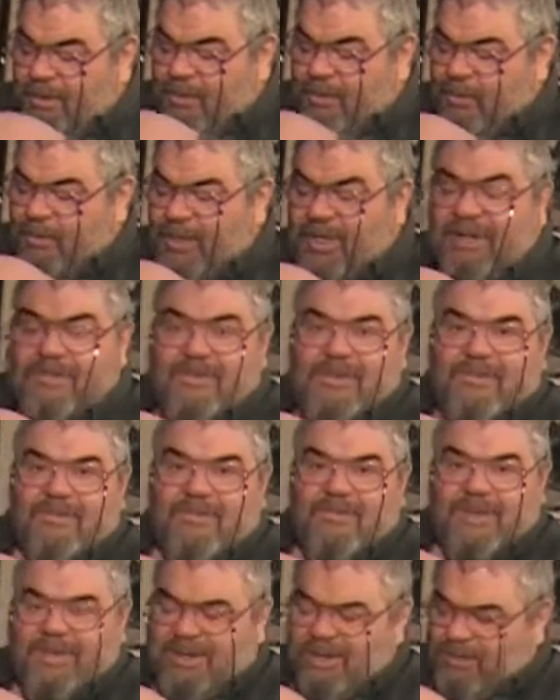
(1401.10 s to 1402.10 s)
But I've never
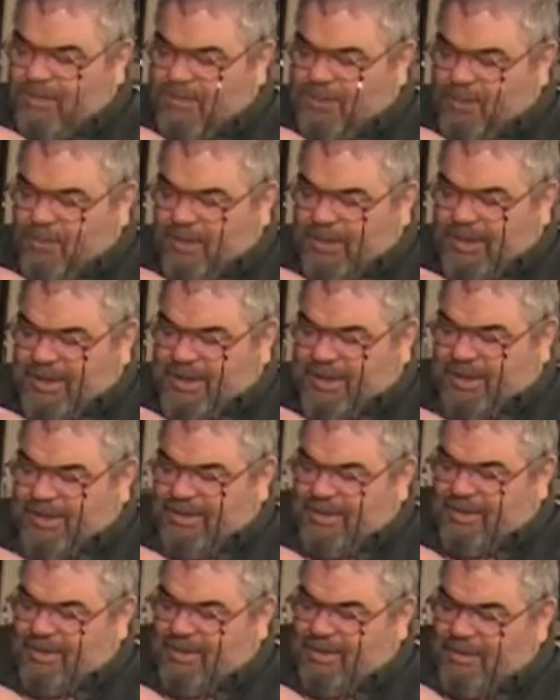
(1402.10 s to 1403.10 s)
reused one yet.
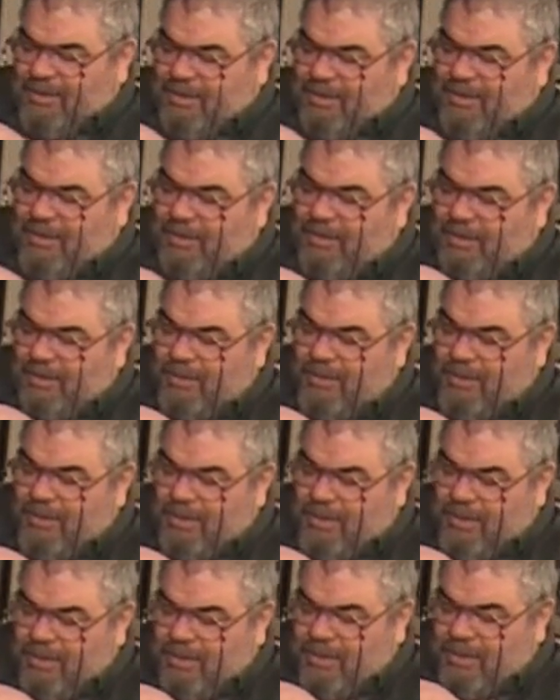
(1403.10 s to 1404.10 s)

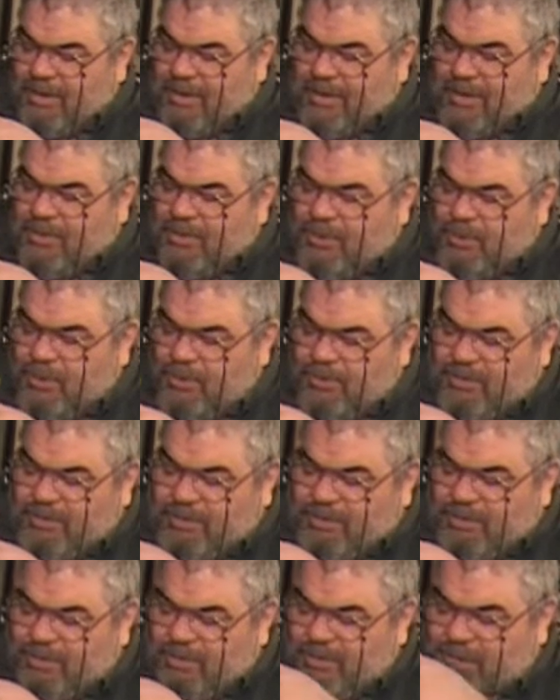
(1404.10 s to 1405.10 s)
I suppose if
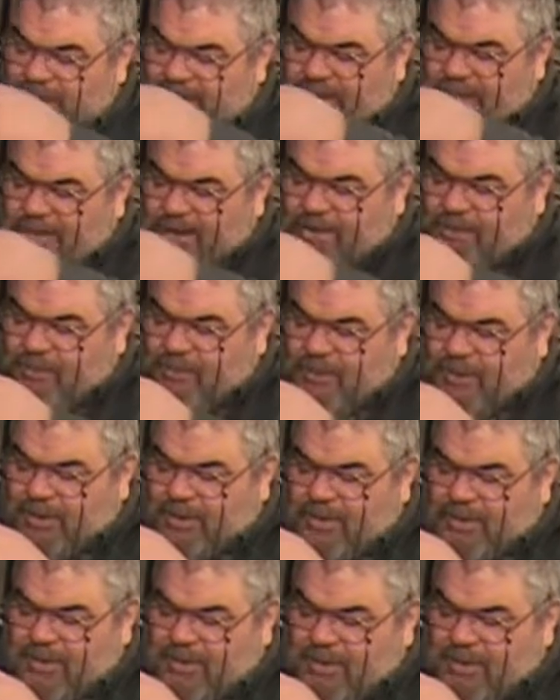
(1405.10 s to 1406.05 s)
somebody needed one,